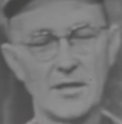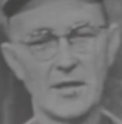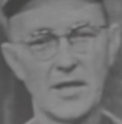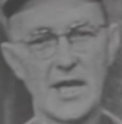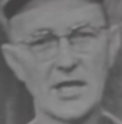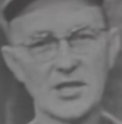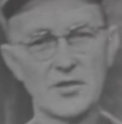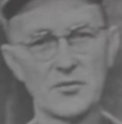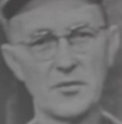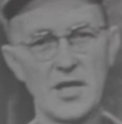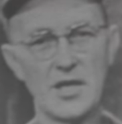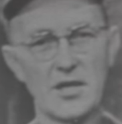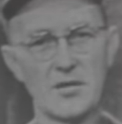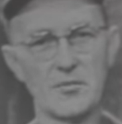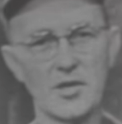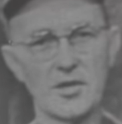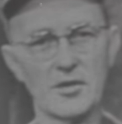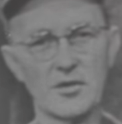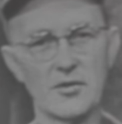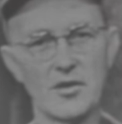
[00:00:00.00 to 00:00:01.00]
Next week,
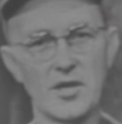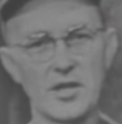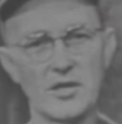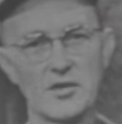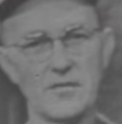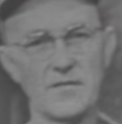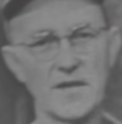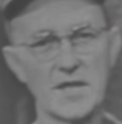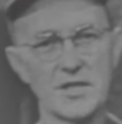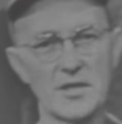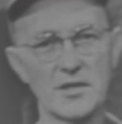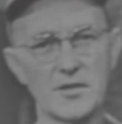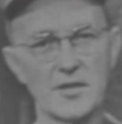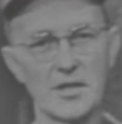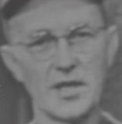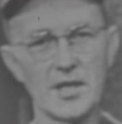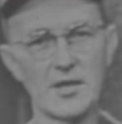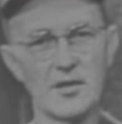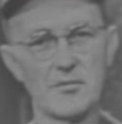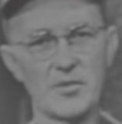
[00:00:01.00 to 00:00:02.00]
we are going to visit
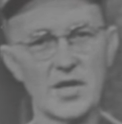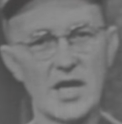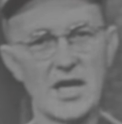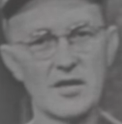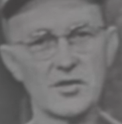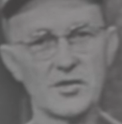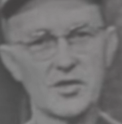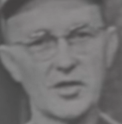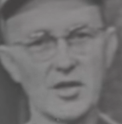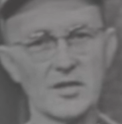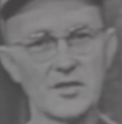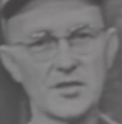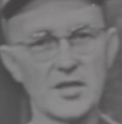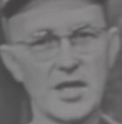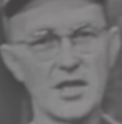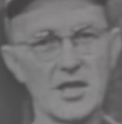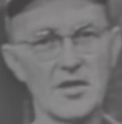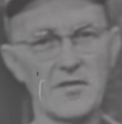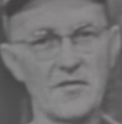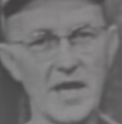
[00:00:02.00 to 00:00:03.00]
the Little Brown Church
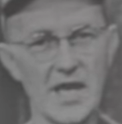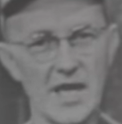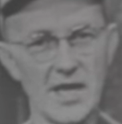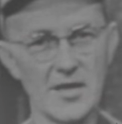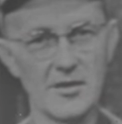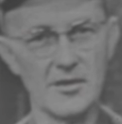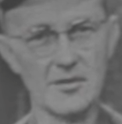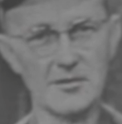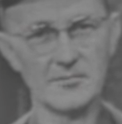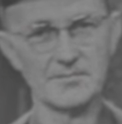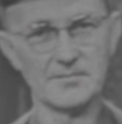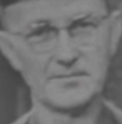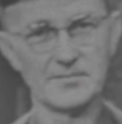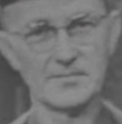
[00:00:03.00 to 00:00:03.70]
in the Vale.